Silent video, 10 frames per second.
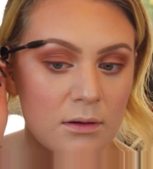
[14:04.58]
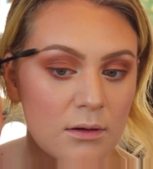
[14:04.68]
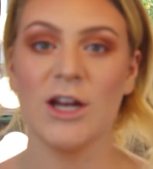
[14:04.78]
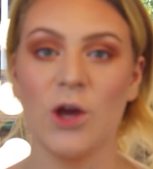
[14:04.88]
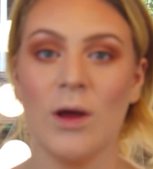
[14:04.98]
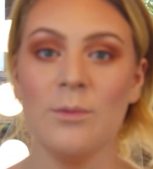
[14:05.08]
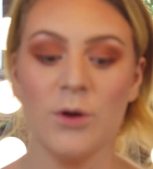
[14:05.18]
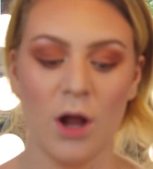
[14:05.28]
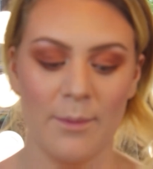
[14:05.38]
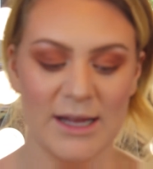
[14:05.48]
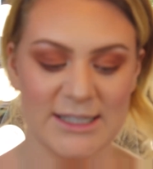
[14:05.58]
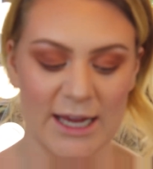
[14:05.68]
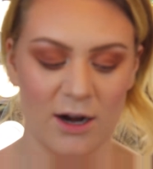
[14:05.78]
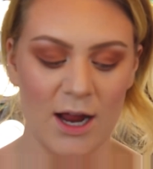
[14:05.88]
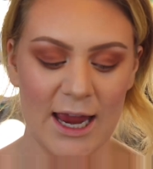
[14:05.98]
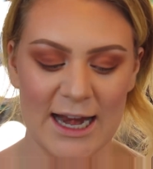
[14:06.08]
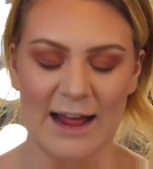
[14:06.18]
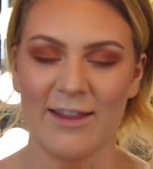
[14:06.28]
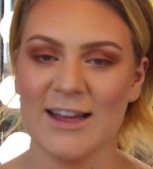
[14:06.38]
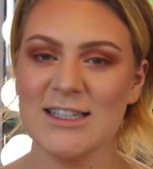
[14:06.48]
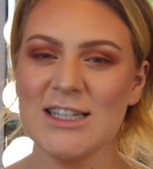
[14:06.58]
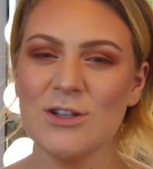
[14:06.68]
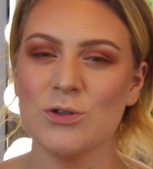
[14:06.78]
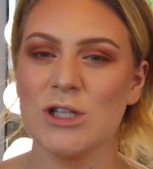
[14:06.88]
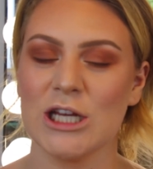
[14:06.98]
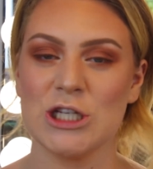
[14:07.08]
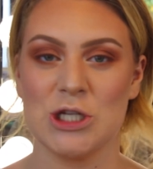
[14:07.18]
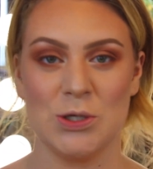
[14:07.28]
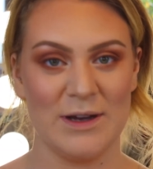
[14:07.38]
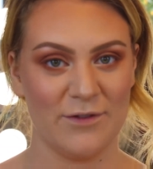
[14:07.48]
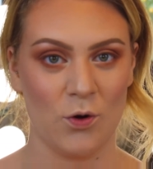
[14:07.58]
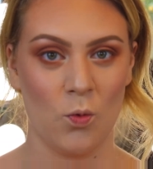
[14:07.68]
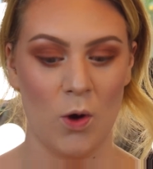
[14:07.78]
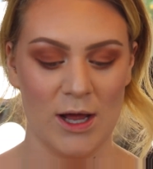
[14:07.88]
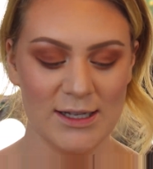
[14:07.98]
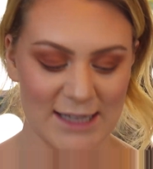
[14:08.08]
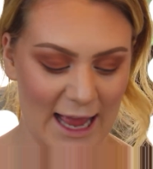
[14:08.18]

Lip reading: I'm gonna go ahead and put on mascara and I like to use two different ones.